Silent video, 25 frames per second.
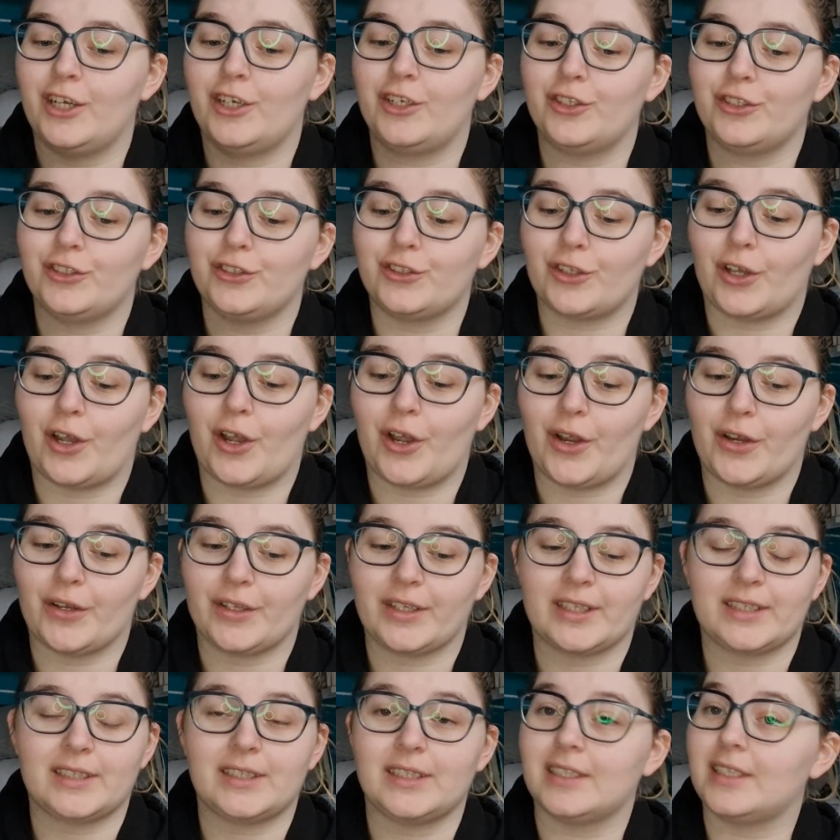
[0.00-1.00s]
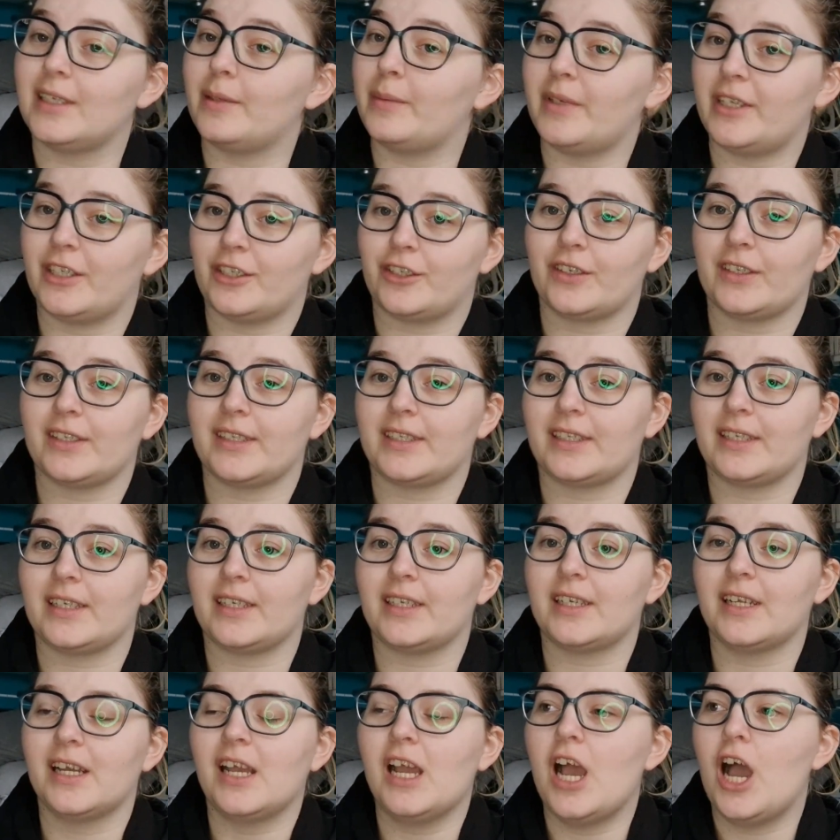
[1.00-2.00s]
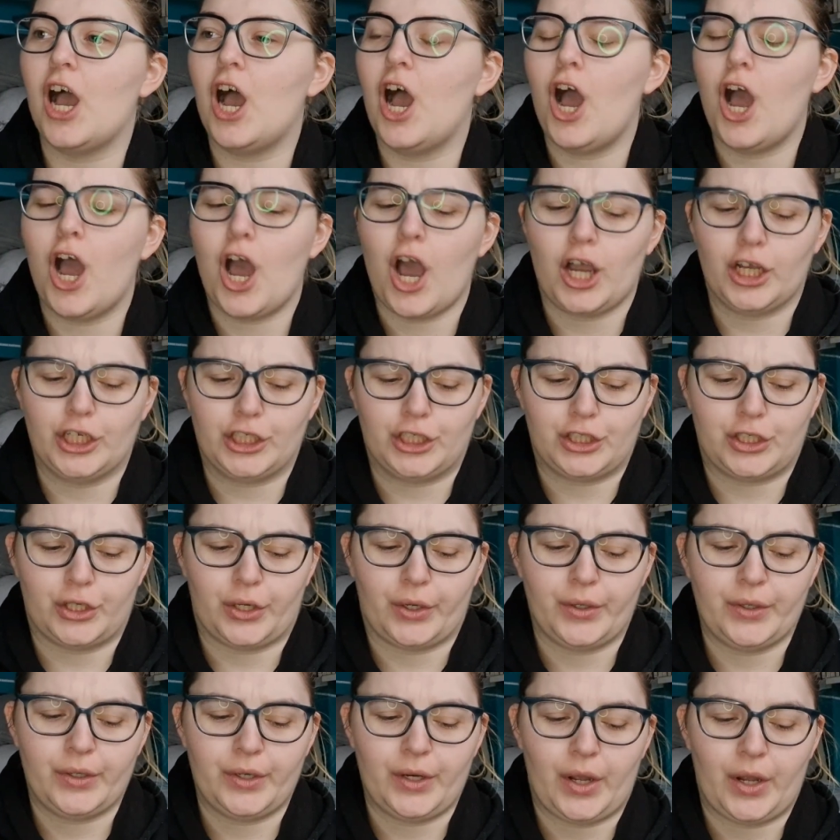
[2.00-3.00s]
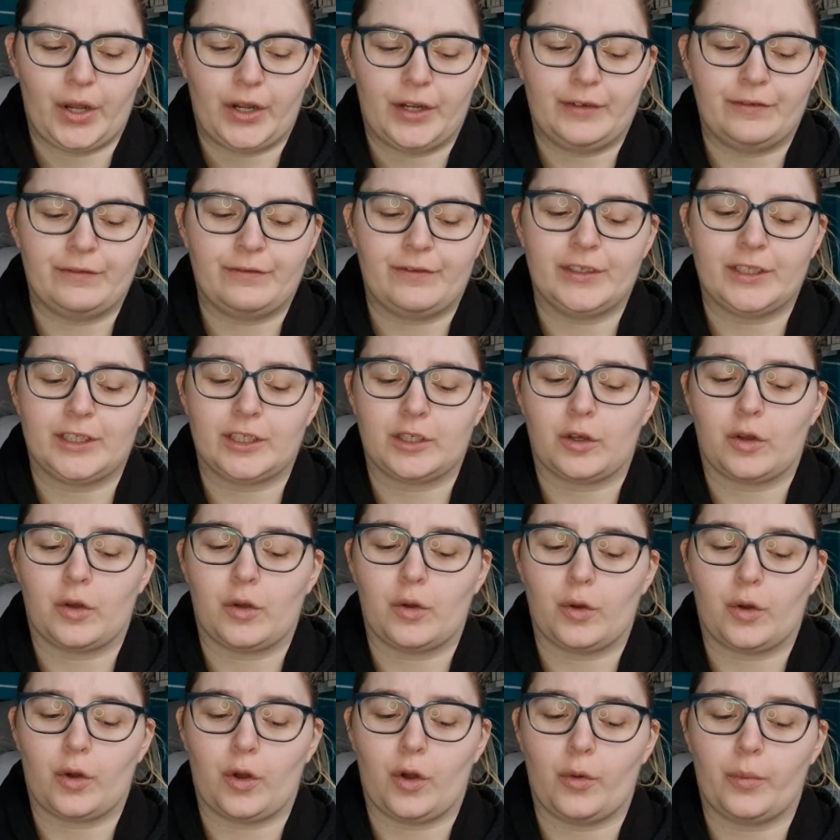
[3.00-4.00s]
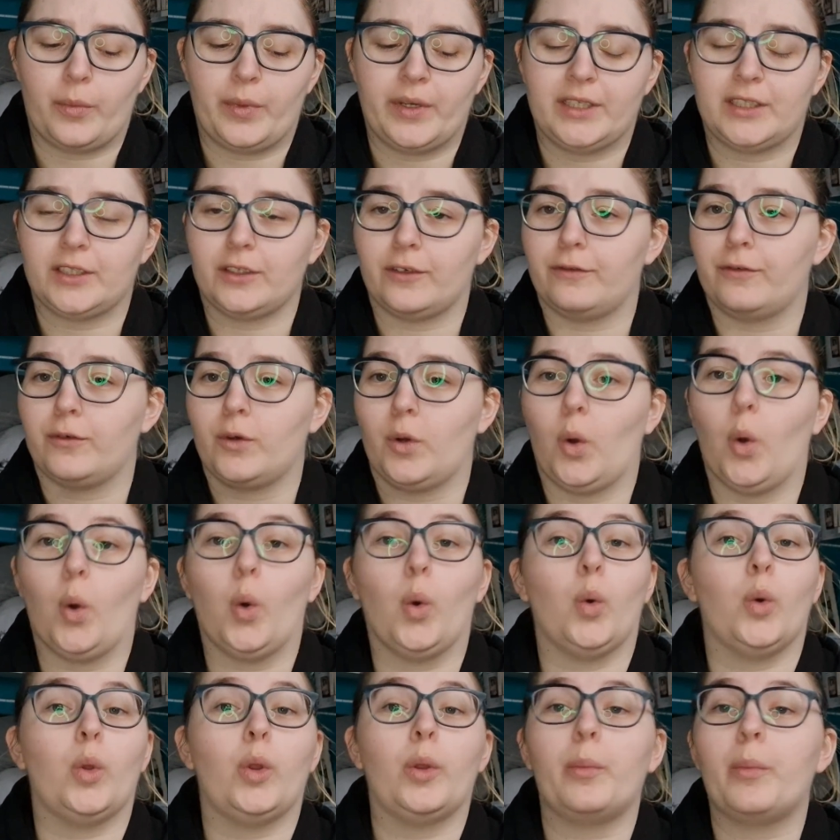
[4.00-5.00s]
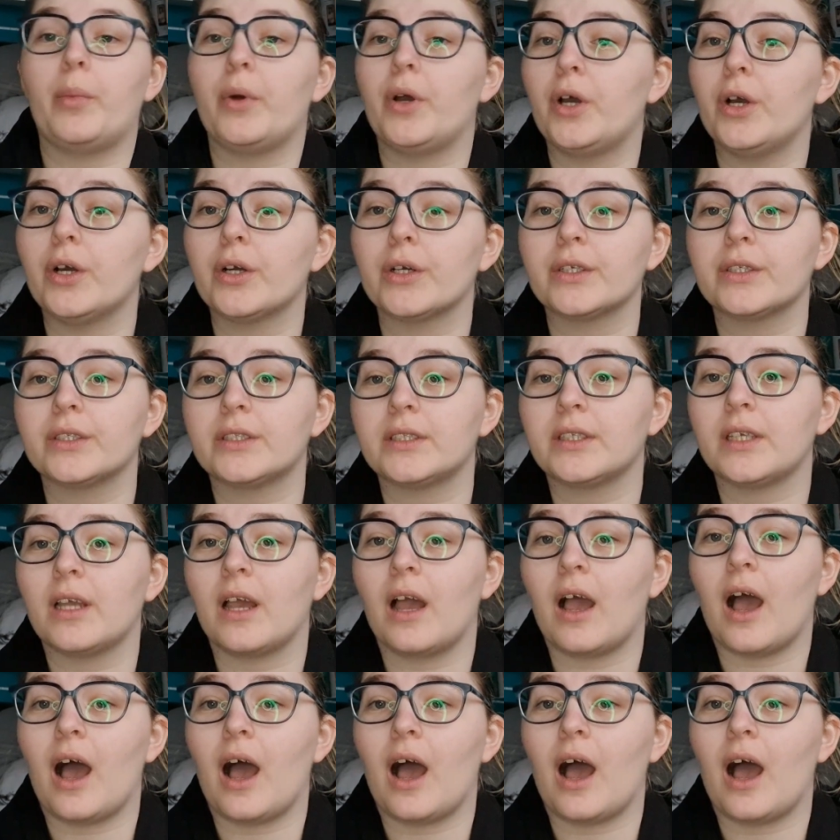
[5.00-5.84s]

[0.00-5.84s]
So this is gonna be interesting. I don't own physical copies of all the books,